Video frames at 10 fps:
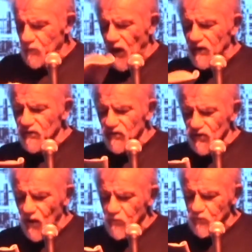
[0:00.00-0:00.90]
buttons,
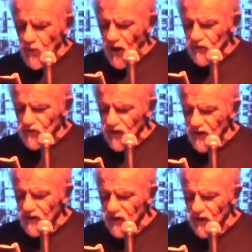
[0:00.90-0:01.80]
a bunch
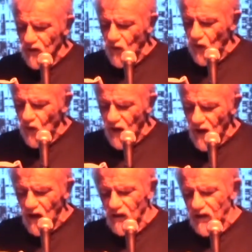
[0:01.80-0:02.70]
ending in
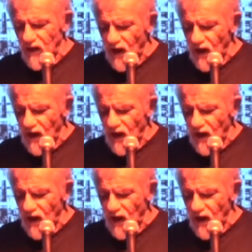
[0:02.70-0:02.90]
OL and